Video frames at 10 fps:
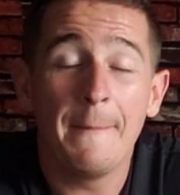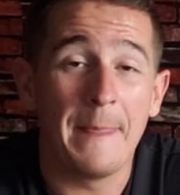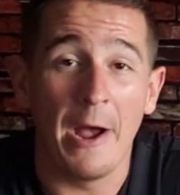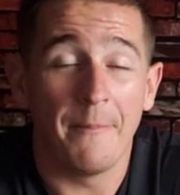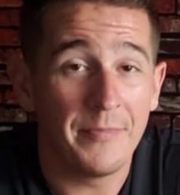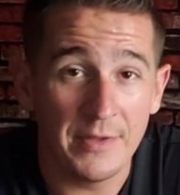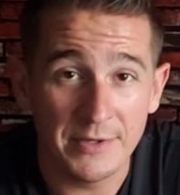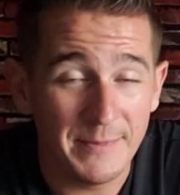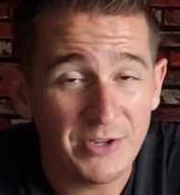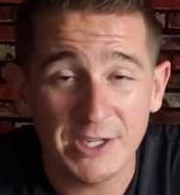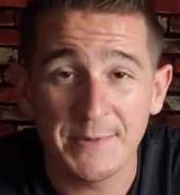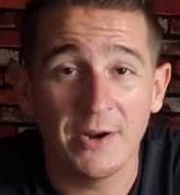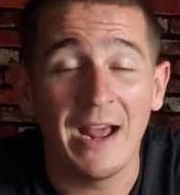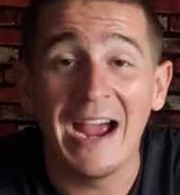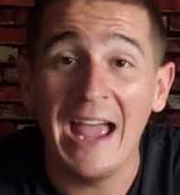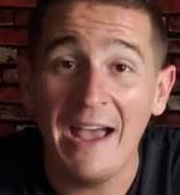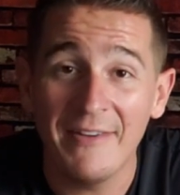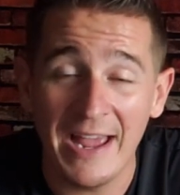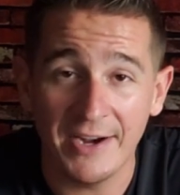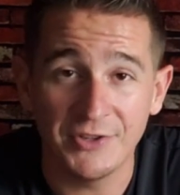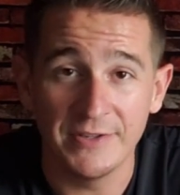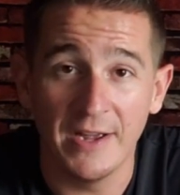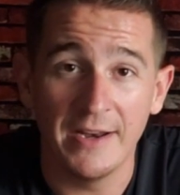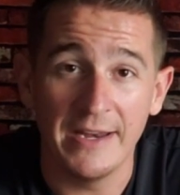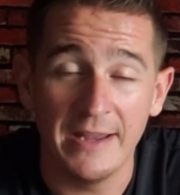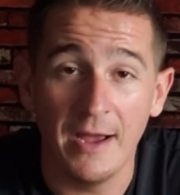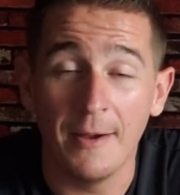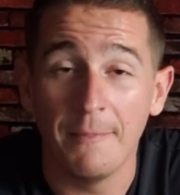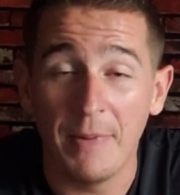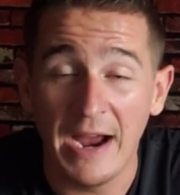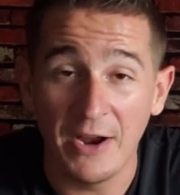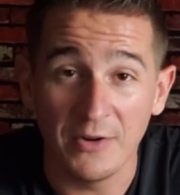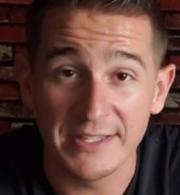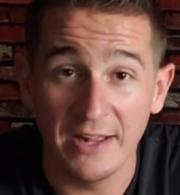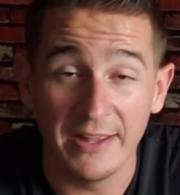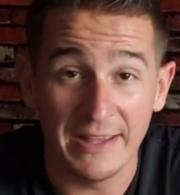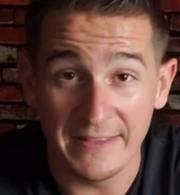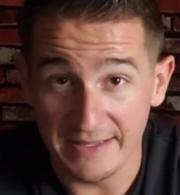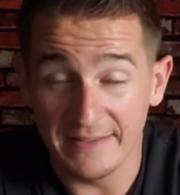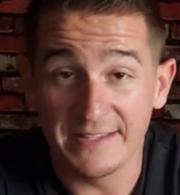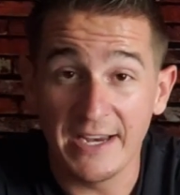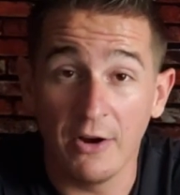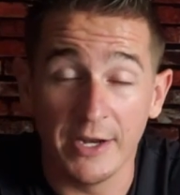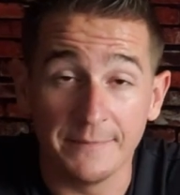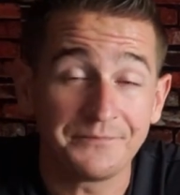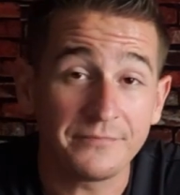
Now, to be transparent, I haven't actually done any um, buying or selling in, the, in this area.